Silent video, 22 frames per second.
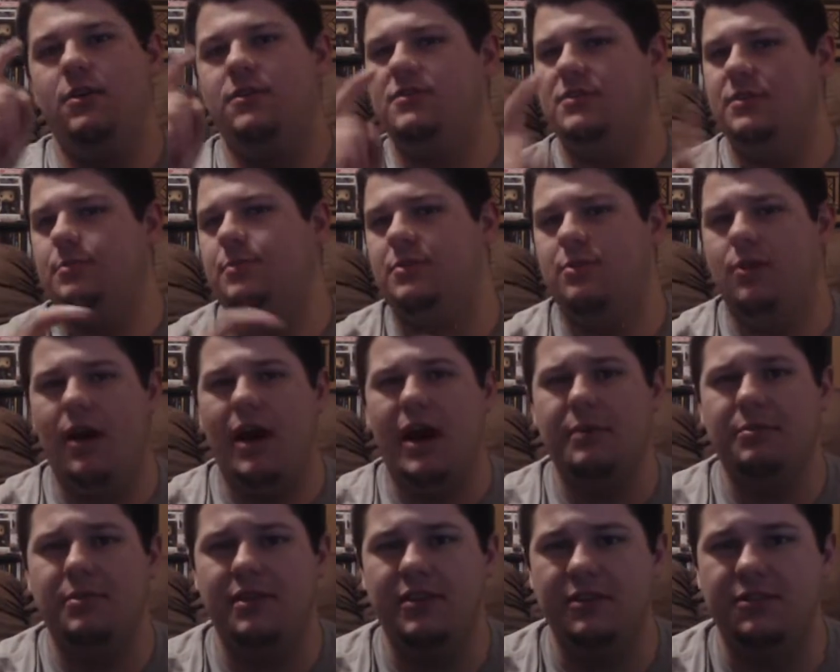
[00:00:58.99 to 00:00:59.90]

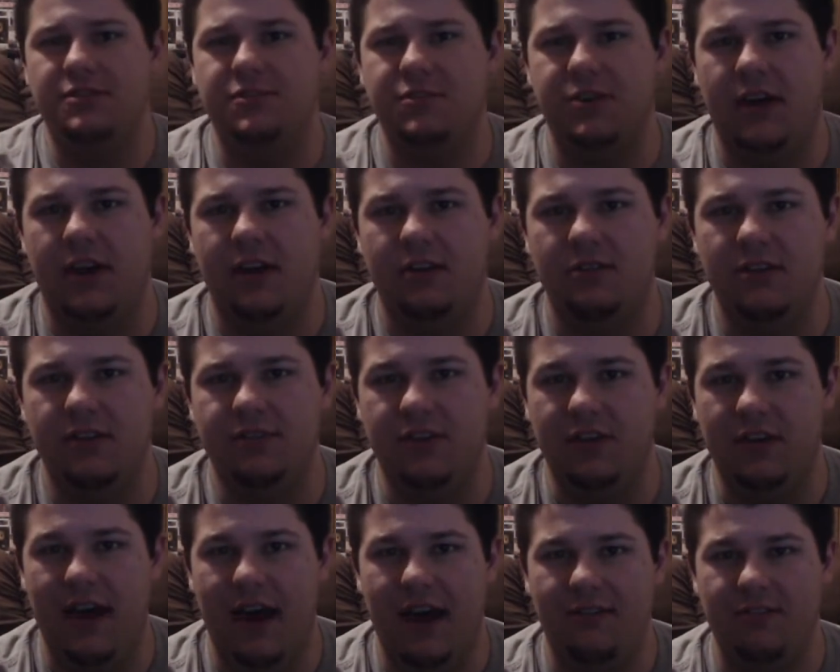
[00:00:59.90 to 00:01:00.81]
subscribe to this channel if
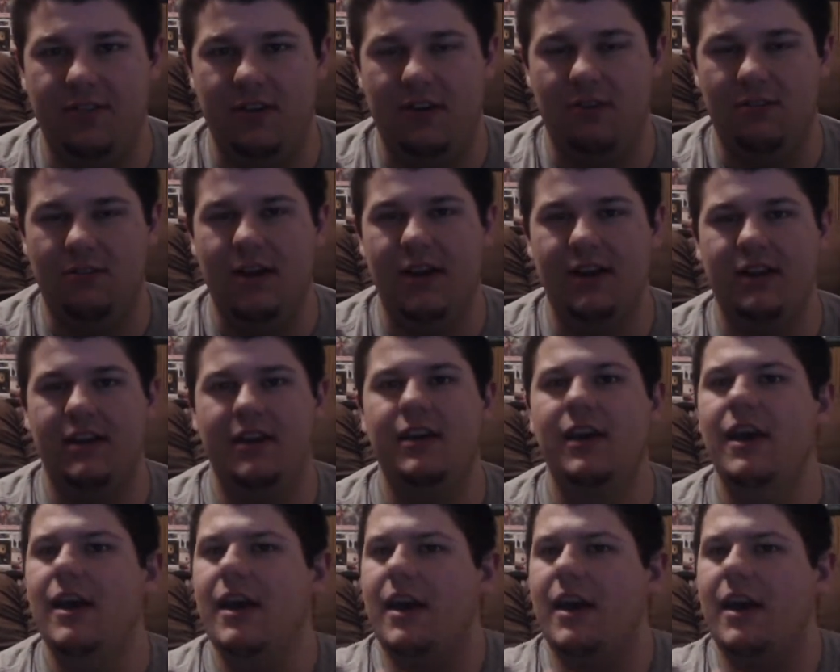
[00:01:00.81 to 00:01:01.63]
you haven't already,